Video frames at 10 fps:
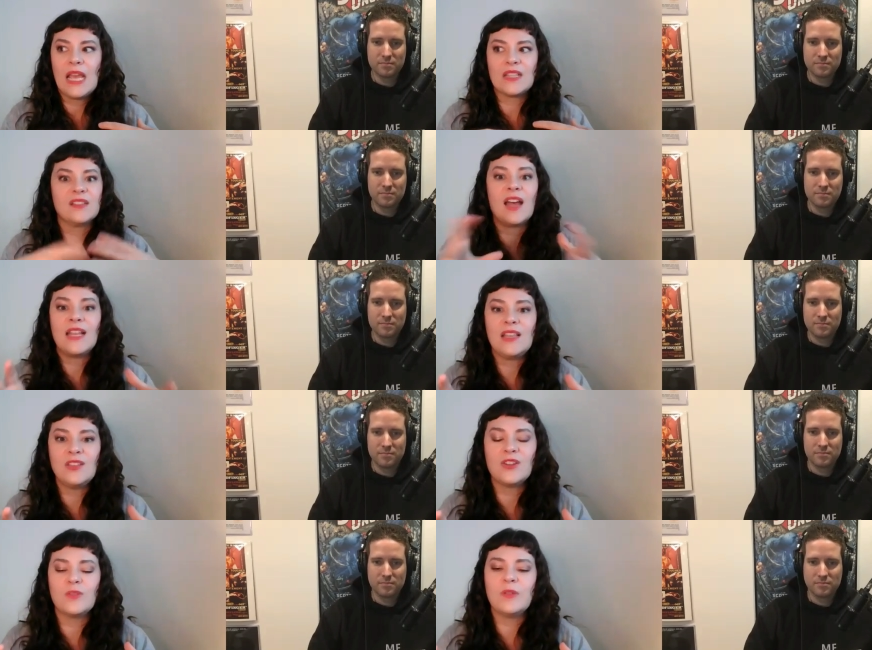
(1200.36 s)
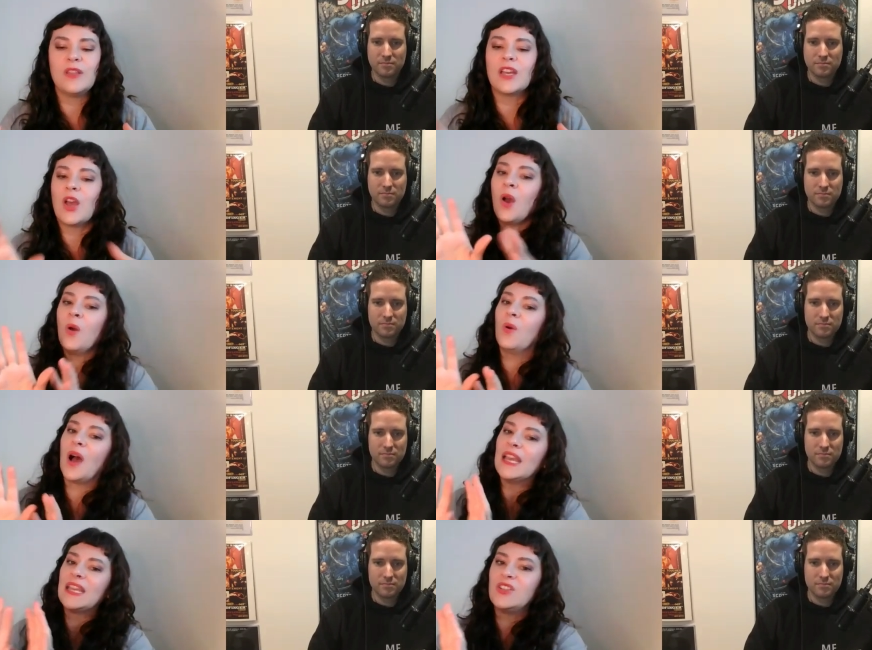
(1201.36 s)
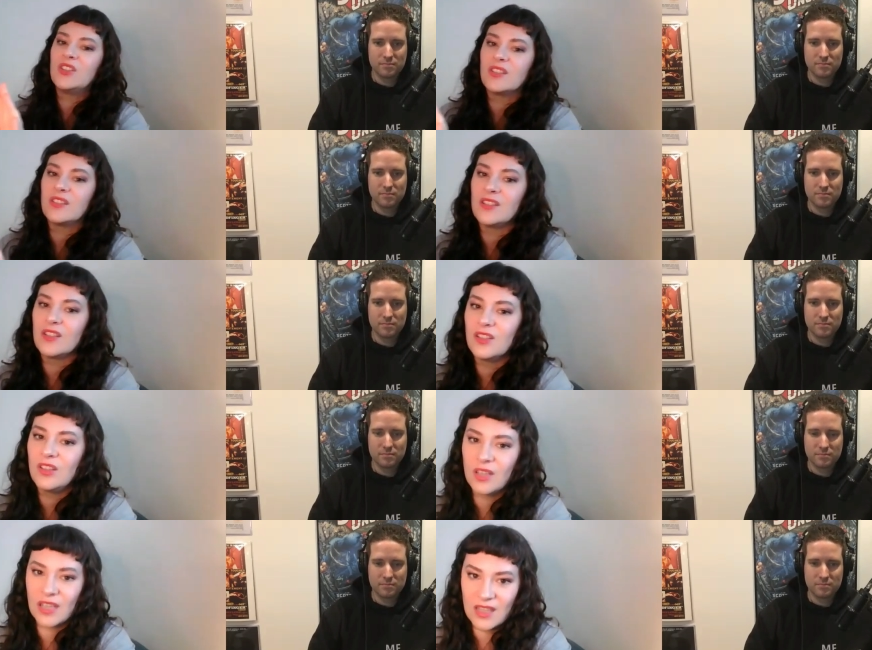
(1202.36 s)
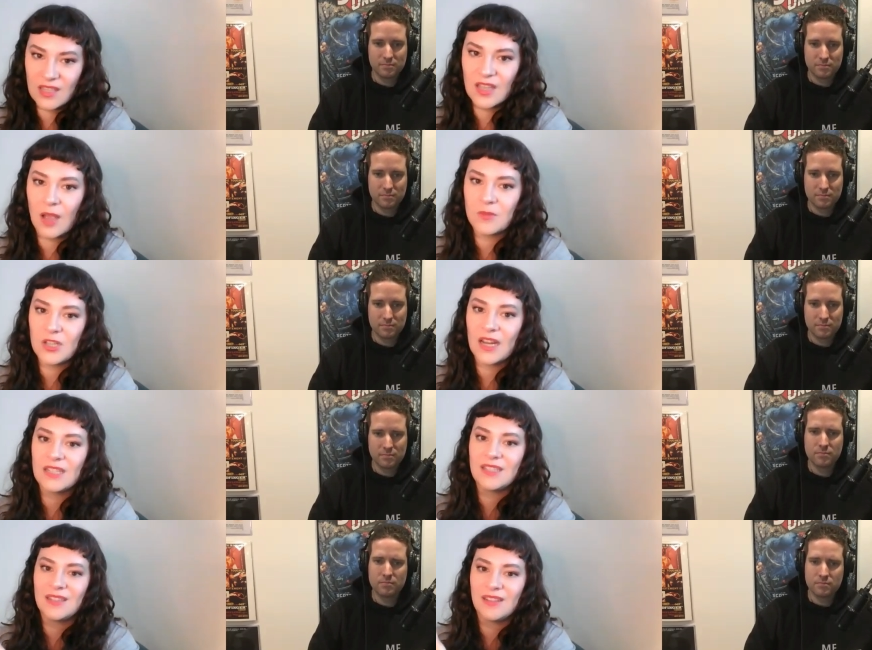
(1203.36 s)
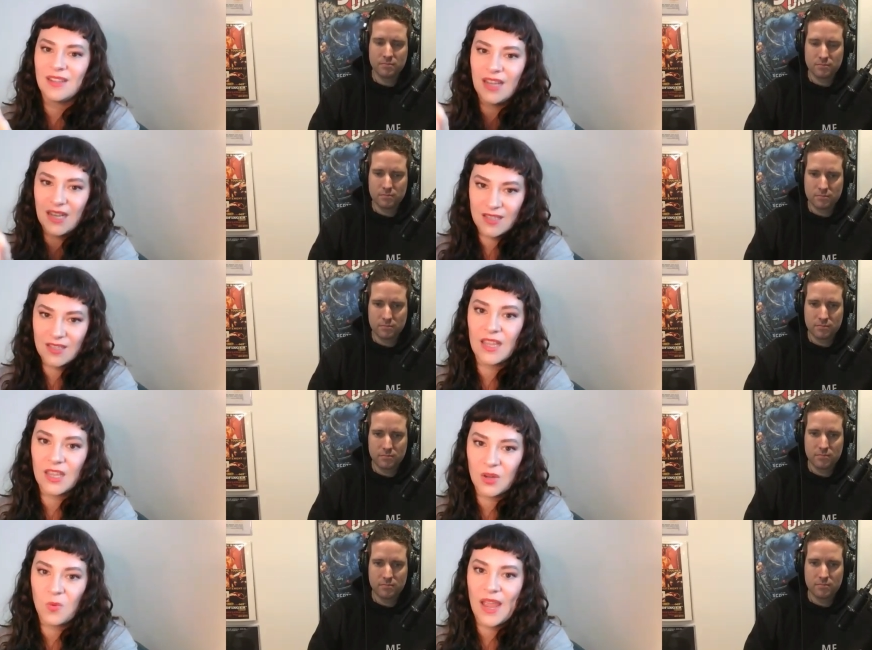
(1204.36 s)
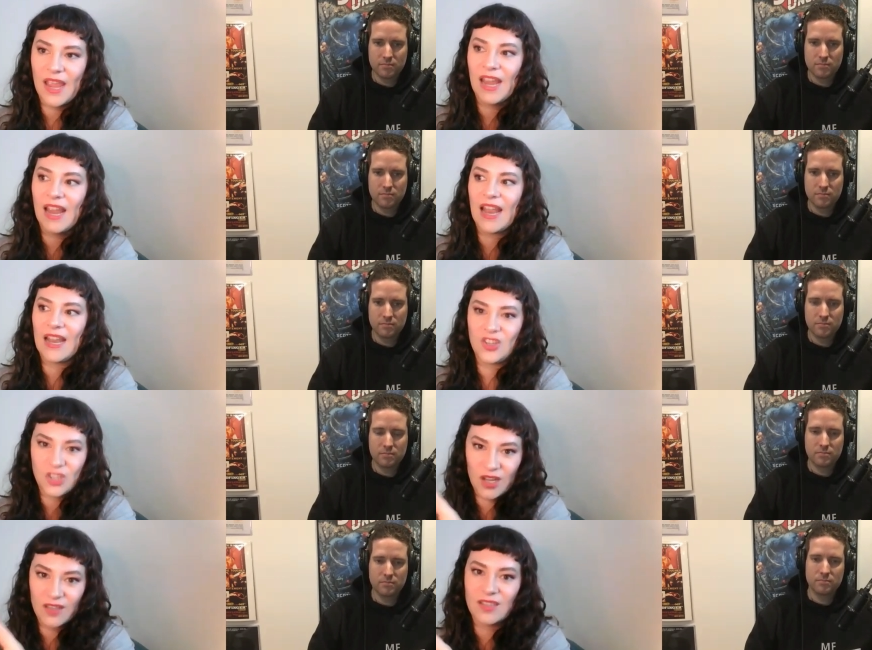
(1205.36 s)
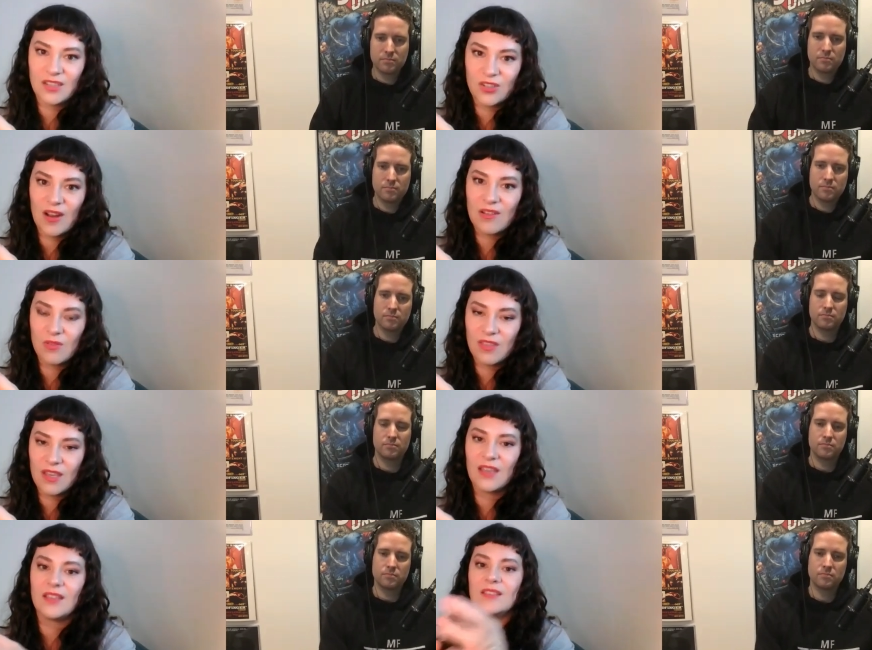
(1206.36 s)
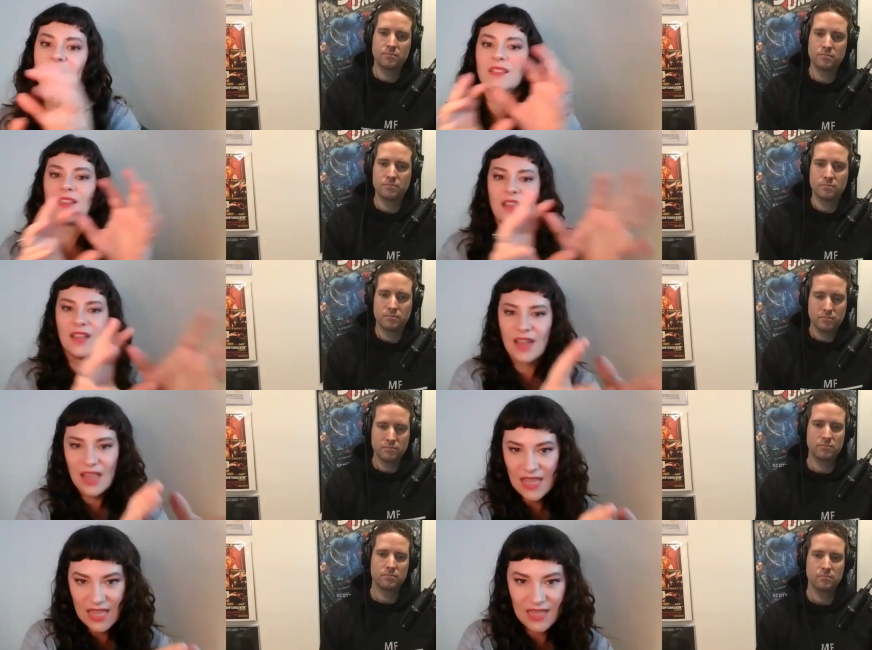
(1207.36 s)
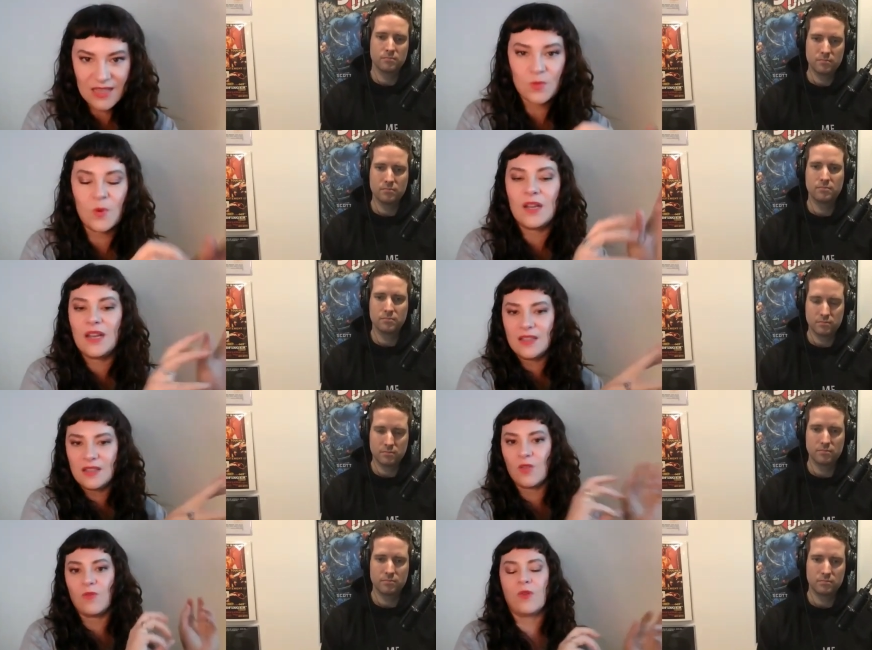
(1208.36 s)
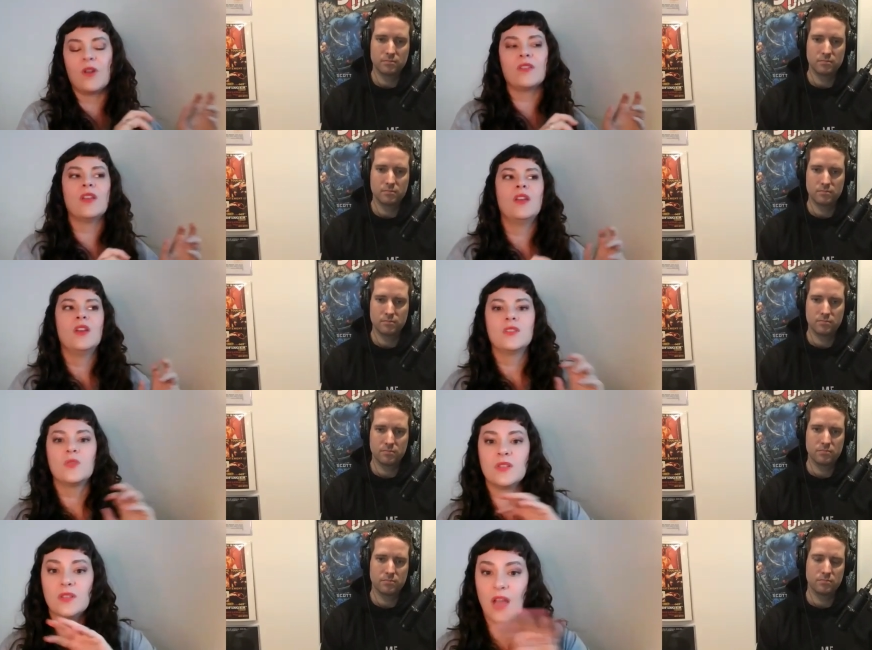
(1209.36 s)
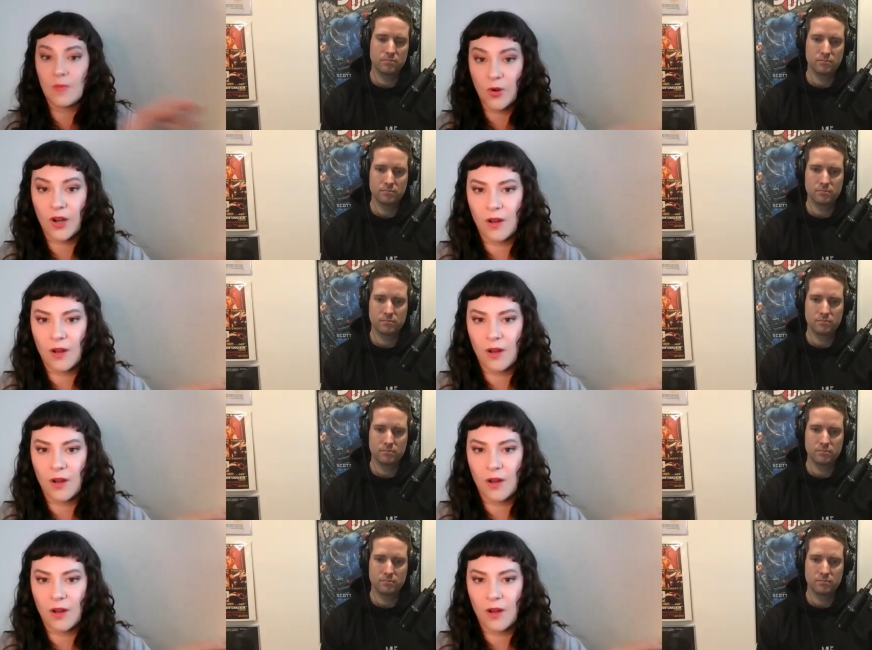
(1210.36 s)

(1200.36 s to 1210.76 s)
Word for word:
Speaker 1: it's a lot easier to be like, oh, I can just look at this object in a psychic way and just interact with this, and then this one, and so forth. So it's a lot more